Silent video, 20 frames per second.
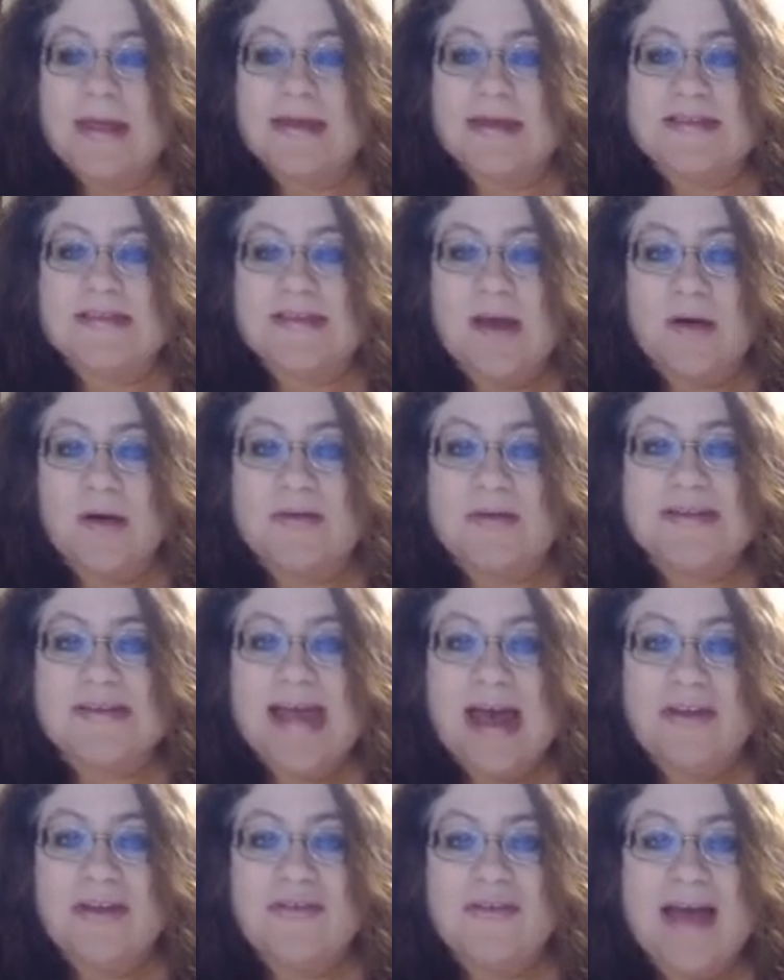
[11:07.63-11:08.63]
So
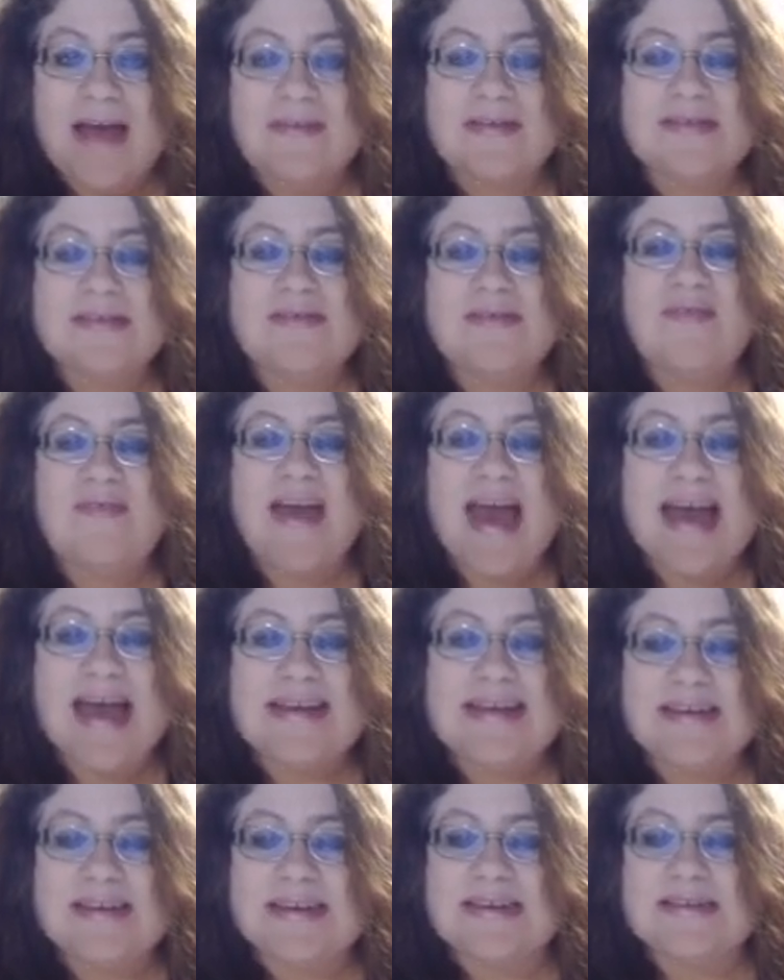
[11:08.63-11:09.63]
sound travels
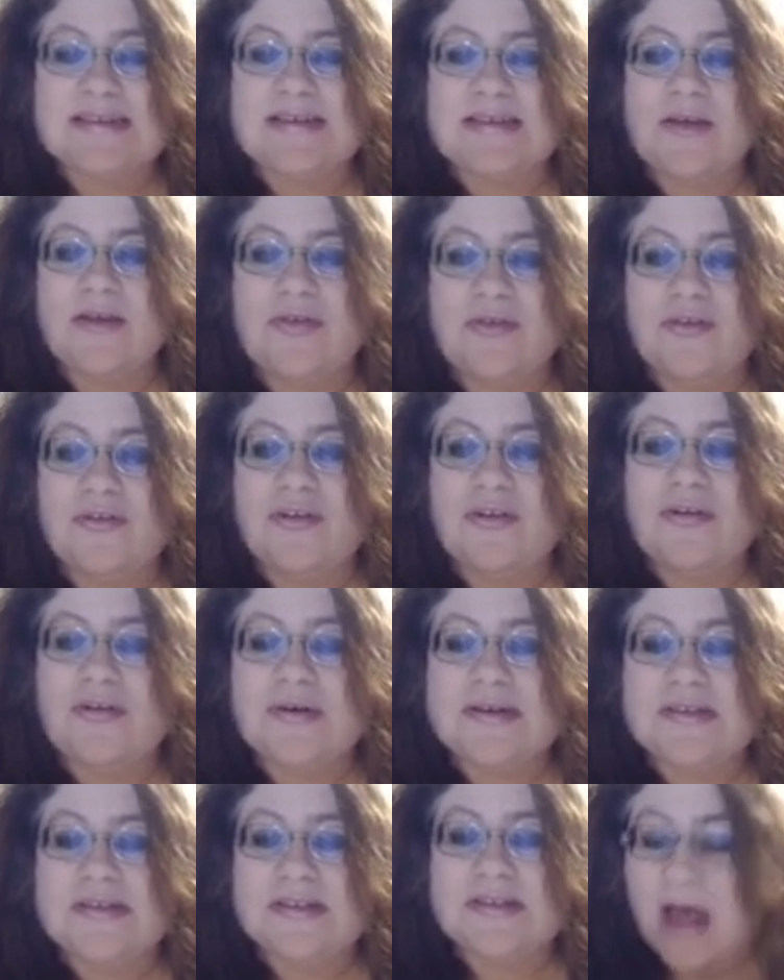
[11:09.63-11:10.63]
fastest through
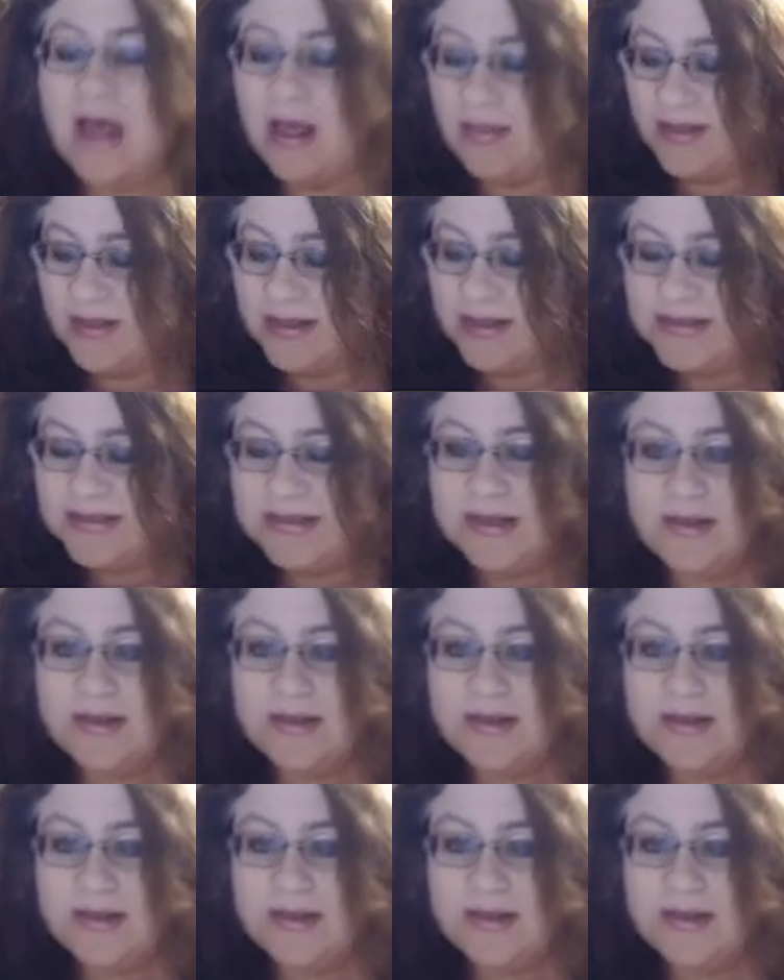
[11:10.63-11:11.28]
solids.